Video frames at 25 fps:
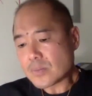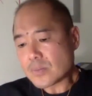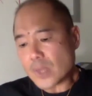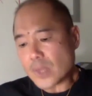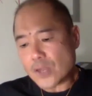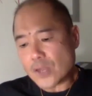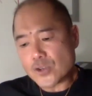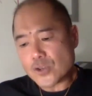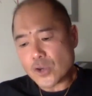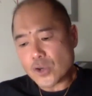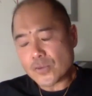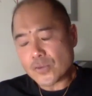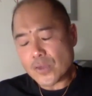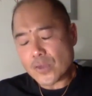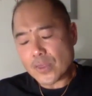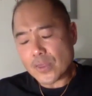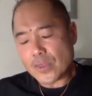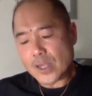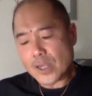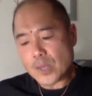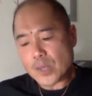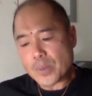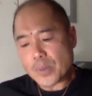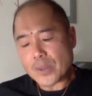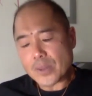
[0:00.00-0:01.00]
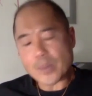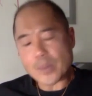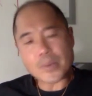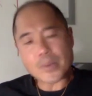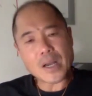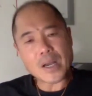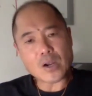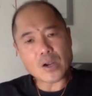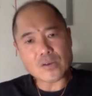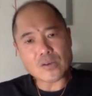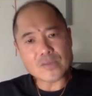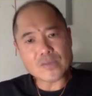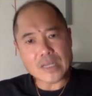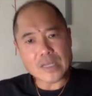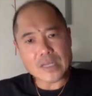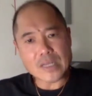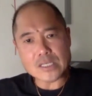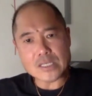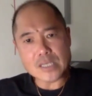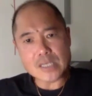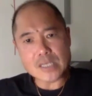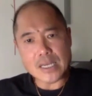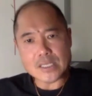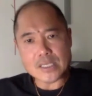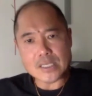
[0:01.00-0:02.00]
if you think about the power of data
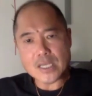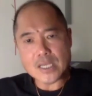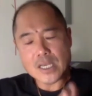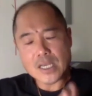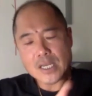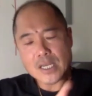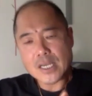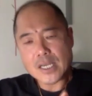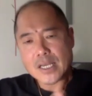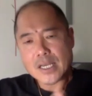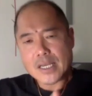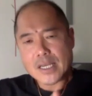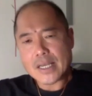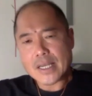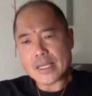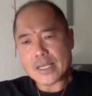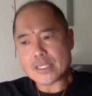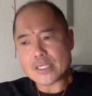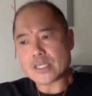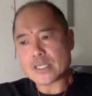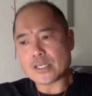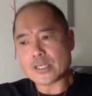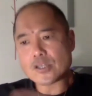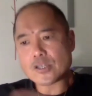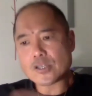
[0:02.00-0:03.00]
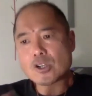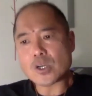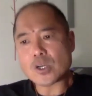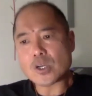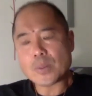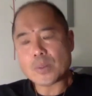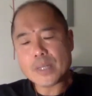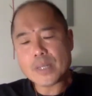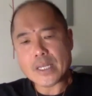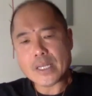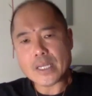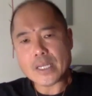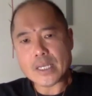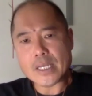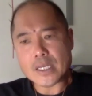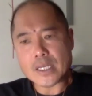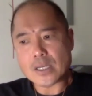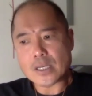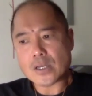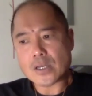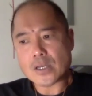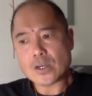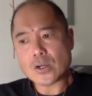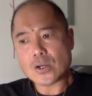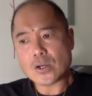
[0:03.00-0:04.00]
science, it's determining
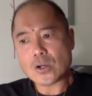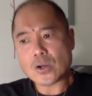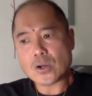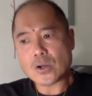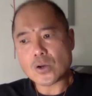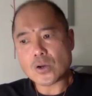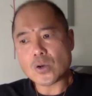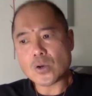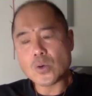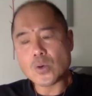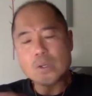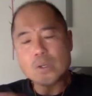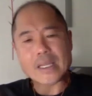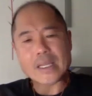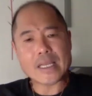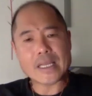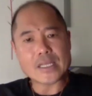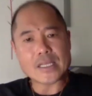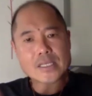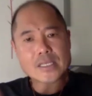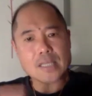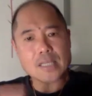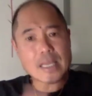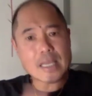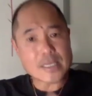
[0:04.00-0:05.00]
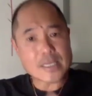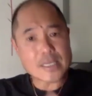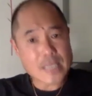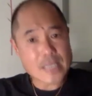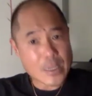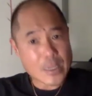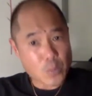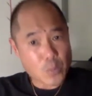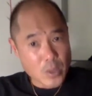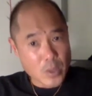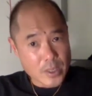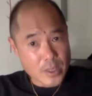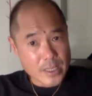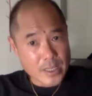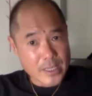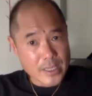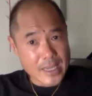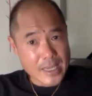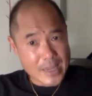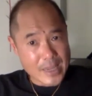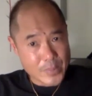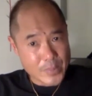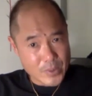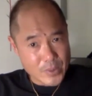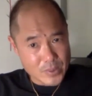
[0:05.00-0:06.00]
who needs less working
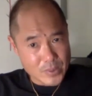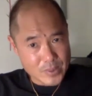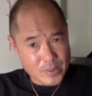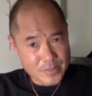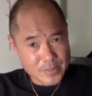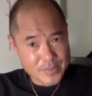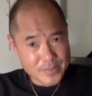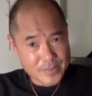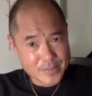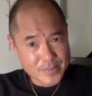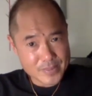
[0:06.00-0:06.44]
capital,